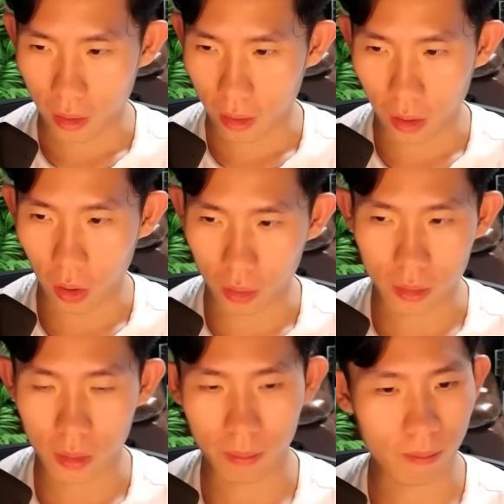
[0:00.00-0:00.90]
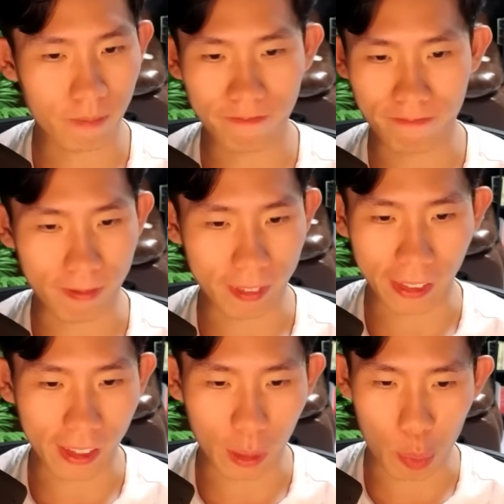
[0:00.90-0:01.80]
Look,
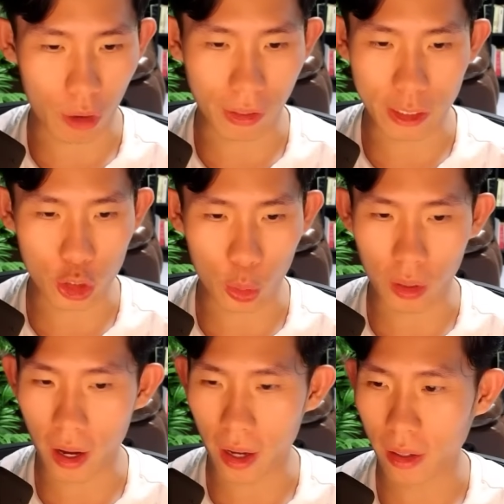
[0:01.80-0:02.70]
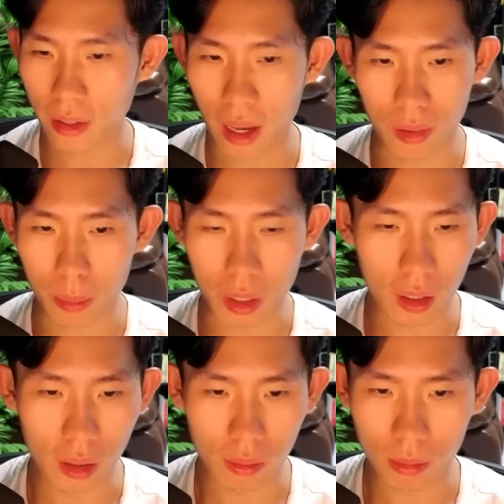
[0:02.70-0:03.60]
the take profit is still there. Haven't been hit.